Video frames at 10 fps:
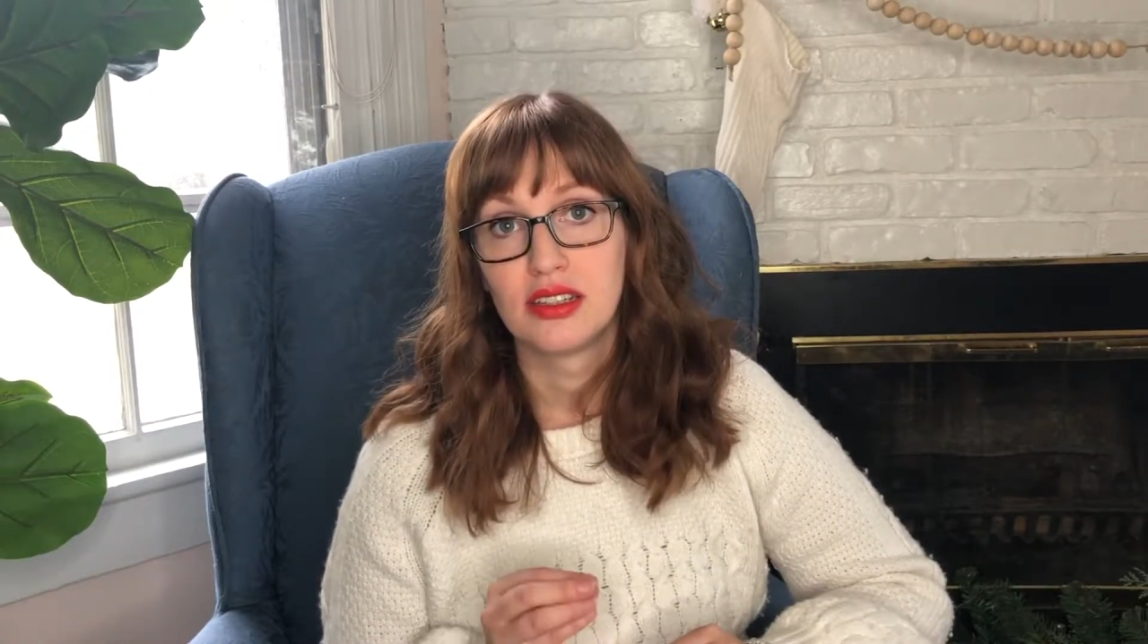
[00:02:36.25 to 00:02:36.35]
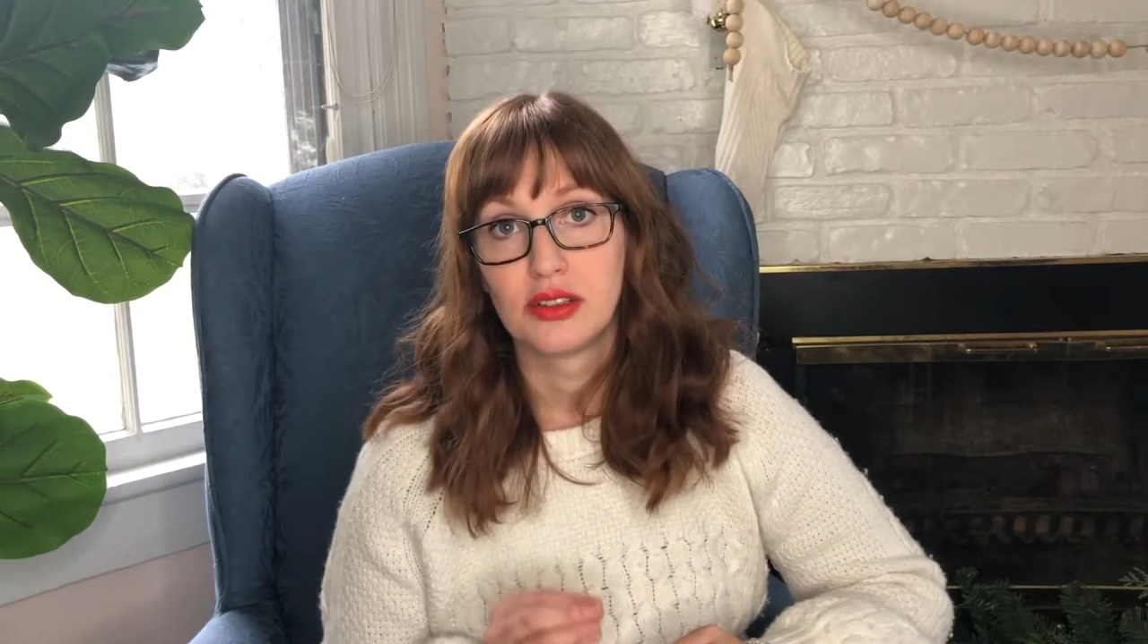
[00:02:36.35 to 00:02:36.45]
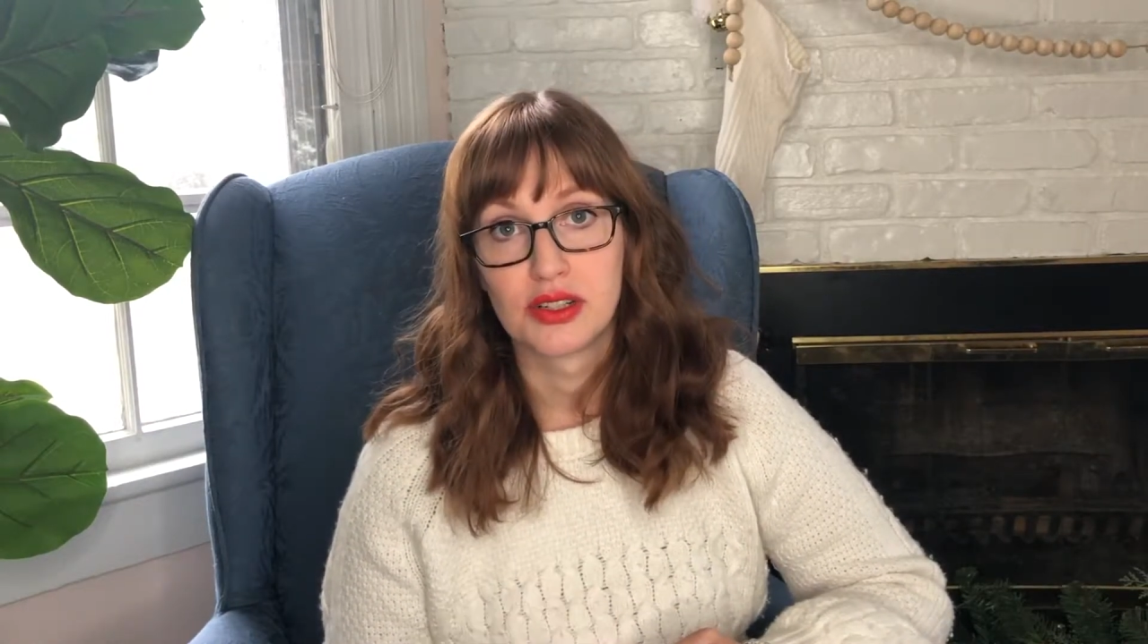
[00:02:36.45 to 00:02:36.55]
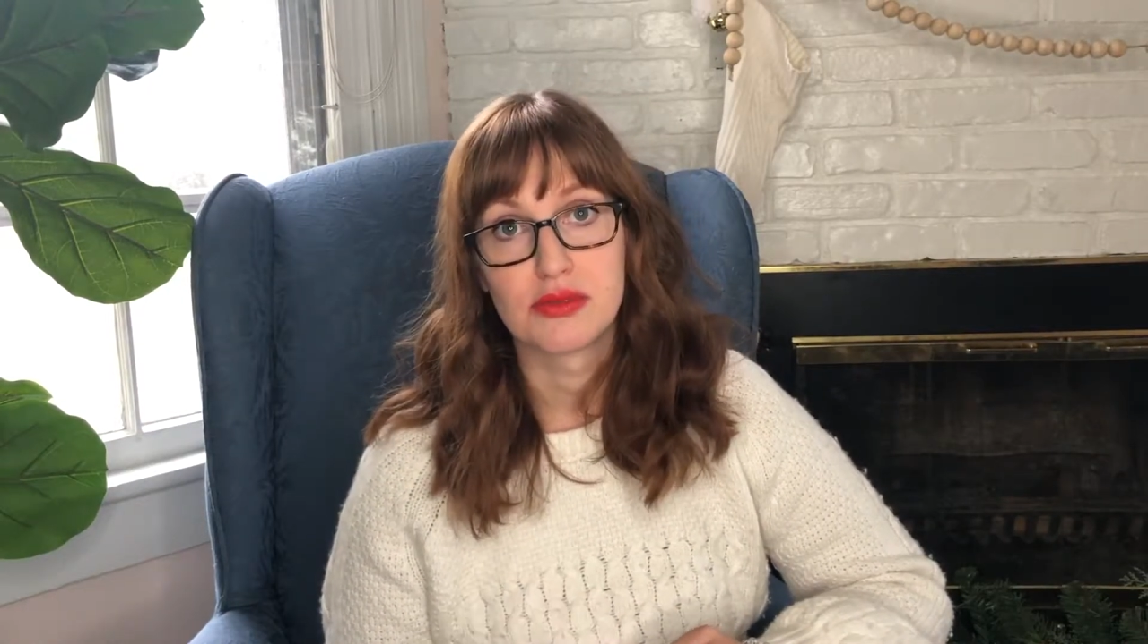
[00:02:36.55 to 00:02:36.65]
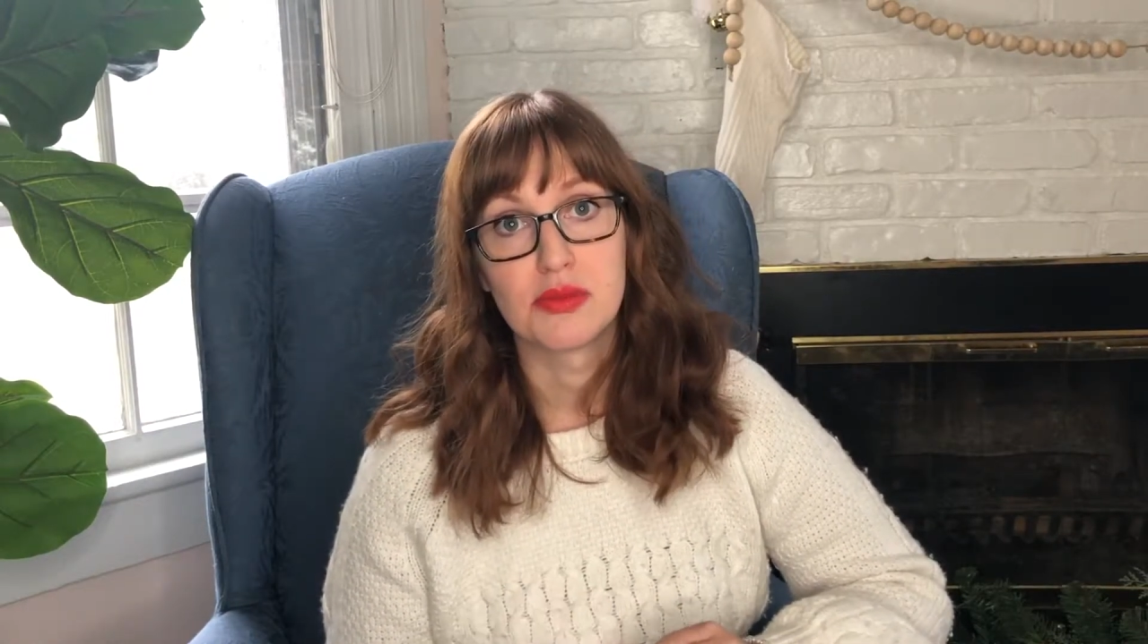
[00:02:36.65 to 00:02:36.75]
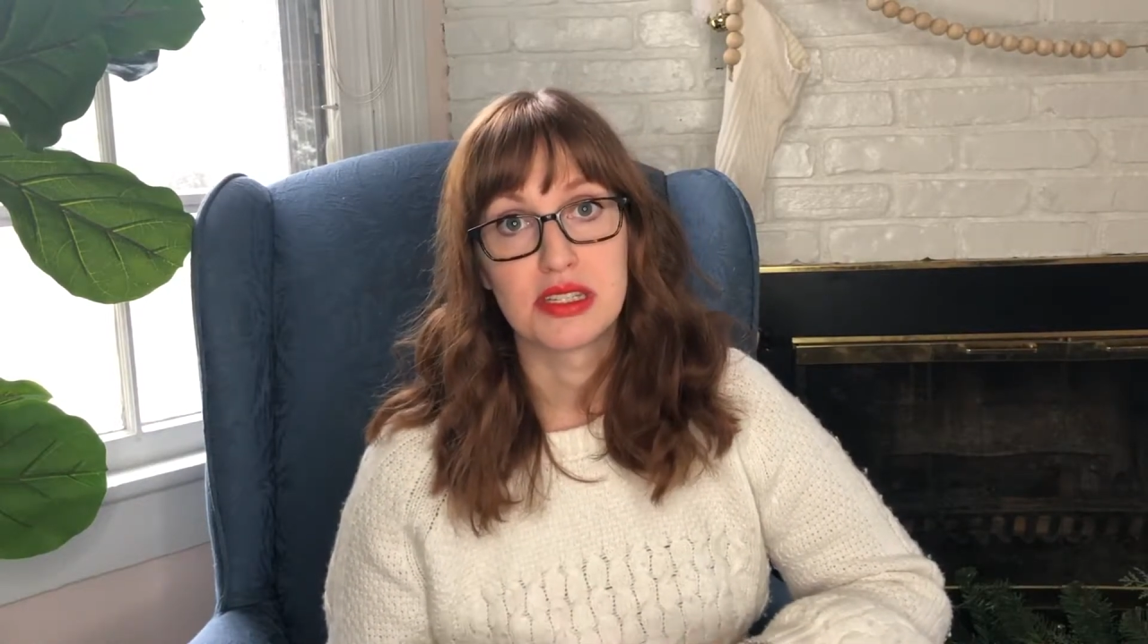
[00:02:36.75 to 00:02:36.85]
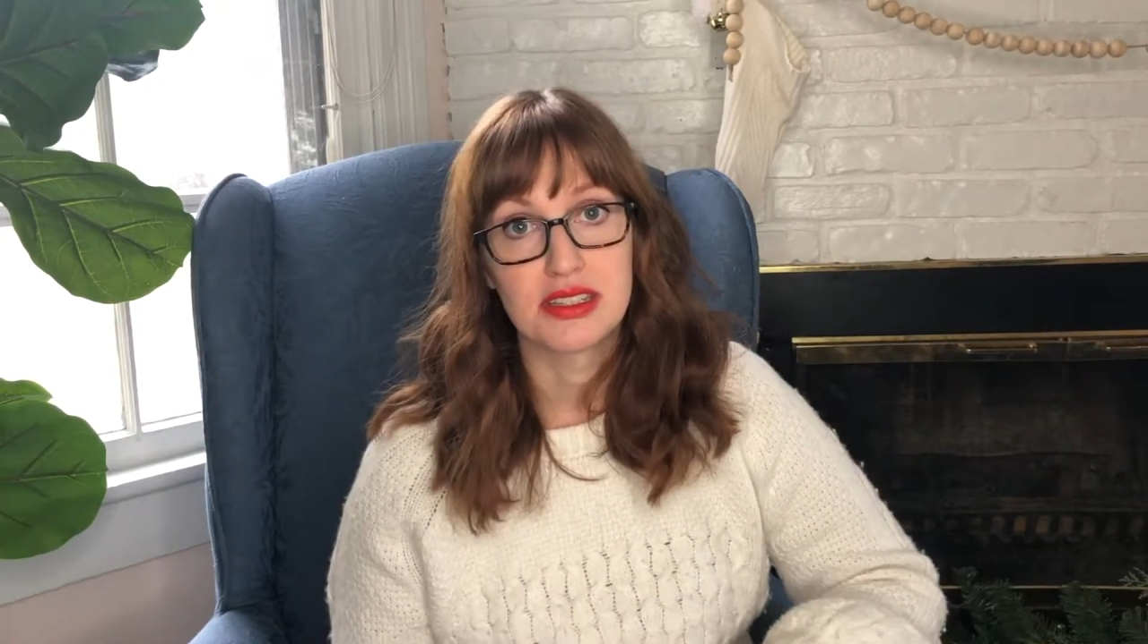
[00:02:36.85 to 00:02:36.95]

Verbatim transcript: Christmas